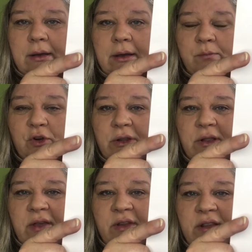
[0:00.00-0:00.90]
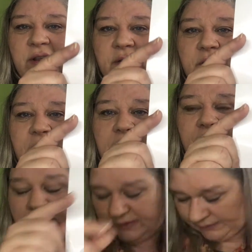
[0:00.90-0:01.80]
I'm really loving
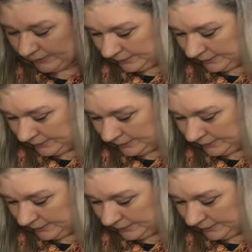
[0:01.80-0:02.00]
knitting this.